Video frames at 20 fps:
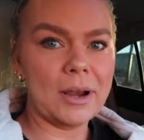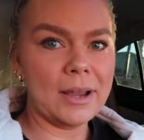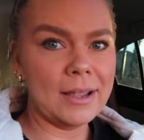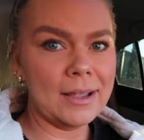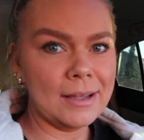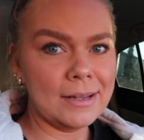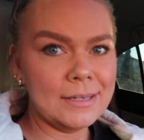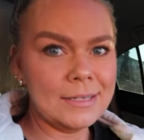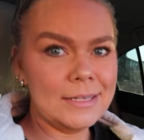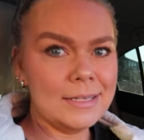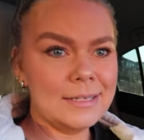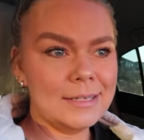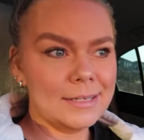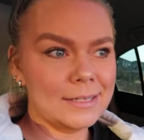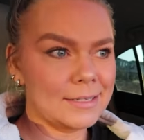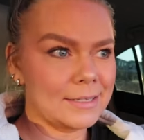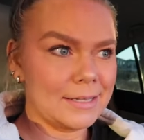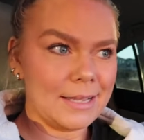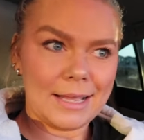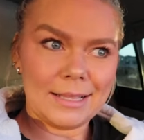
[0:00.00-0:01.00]
Brandy
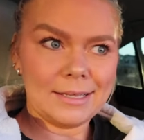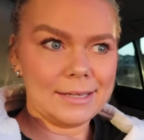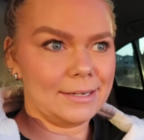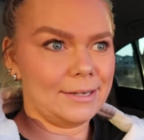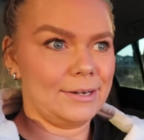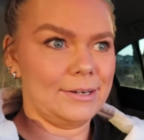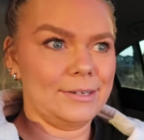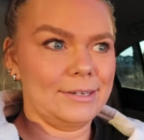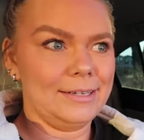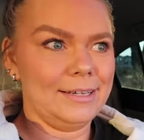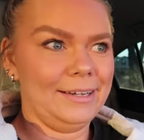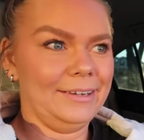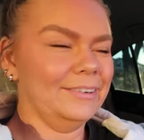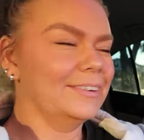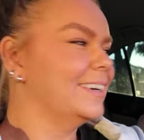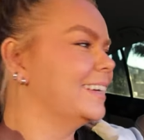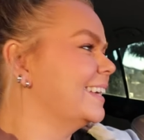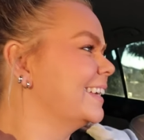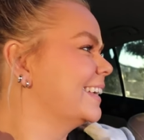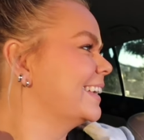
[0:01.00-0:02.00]
does not like
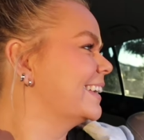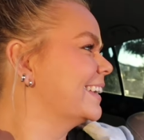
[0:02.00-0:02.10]
cardio.